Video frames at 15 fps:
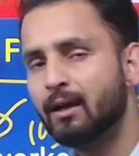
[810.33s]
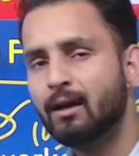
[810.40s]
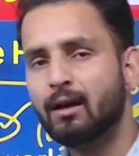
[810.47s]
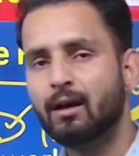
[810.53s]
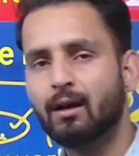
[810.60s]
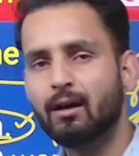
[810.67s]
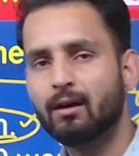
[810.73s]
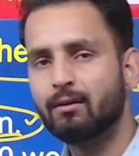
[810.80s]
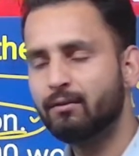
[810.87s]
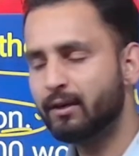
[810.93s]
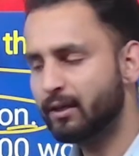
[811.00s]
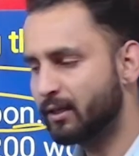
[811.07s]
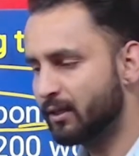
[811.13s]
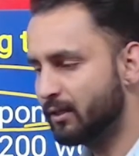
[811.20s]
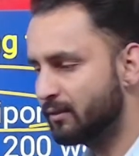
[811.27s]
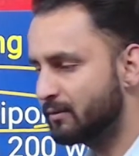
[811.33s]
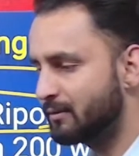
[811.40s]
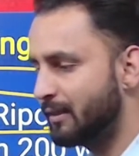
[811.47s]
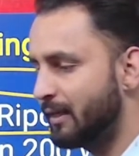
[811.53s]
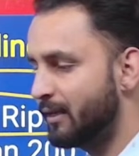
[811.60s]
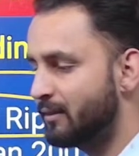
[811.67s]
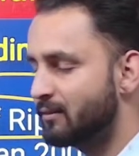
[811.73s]
workers
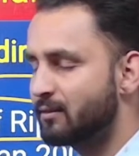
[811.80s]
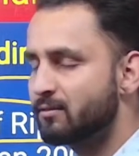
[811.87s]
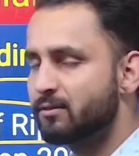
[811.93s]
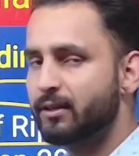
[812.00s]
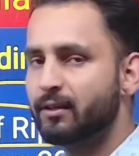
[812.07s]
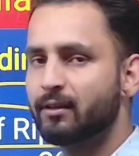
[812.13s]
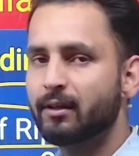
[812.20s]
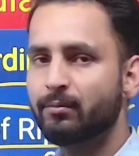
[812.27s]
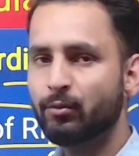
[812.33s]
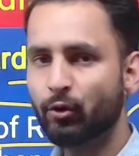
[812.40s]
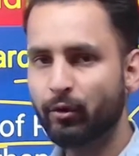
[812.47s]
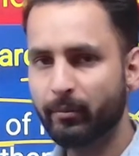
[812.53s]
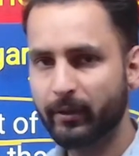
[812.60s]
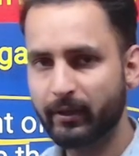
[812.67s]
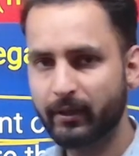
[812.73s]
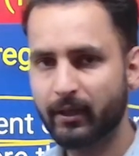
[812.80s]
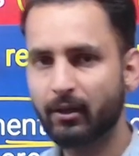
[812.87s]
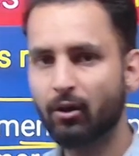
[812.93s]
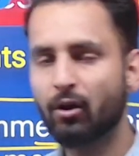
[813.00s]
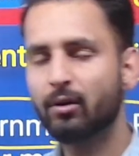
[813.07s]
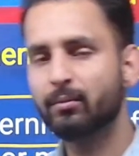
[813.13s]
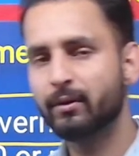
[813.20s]
is strictly prohibited
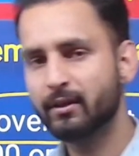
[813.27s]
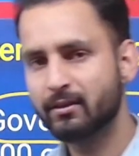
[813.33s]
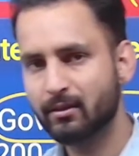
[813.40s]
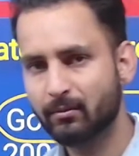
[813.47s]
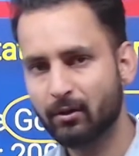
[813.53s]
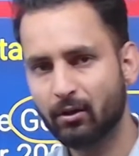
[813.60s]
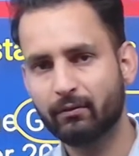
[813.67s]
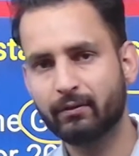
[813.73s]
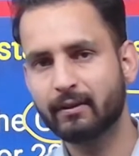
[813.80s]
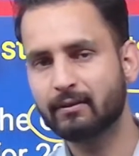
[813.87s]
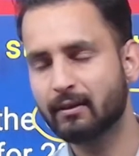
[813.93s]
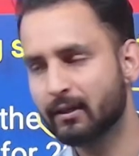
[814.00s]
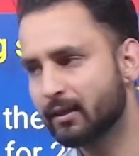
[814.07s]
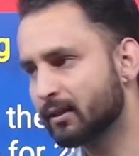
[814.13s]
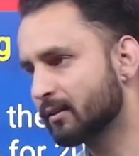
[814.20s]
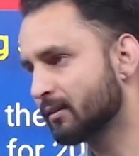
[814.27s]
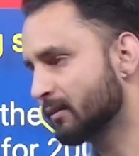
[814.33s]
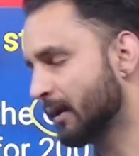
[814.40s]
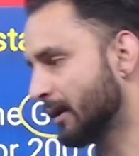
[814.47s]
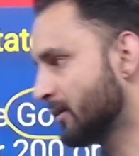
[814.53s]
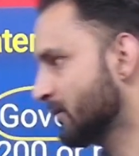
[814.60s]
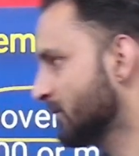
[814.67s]
or punishable offense under
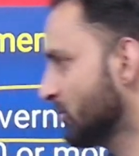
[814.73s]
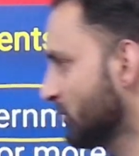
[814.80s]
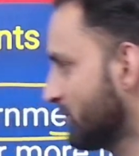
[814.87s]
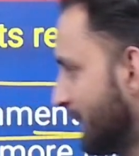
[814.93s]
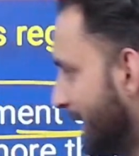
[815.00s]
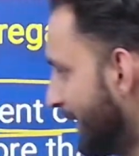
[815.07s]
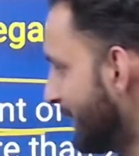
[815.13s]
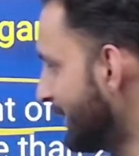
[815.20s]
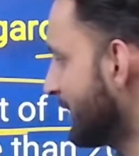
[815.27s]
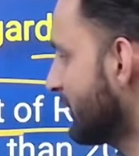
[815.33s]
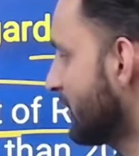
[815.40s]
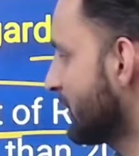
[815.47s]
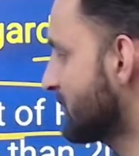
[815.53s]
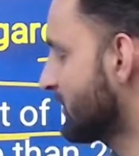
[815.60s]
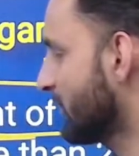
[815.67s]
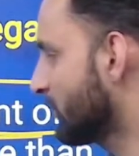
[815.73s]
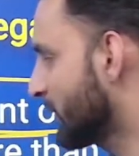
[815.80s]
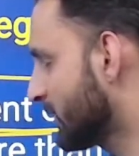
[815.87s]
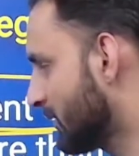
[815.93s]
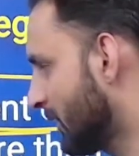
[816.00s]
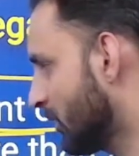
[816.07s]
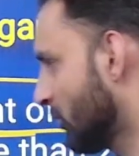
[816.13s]
this act. So second and third
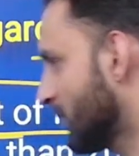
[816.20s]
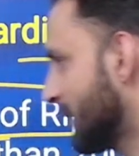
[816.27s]
statements are not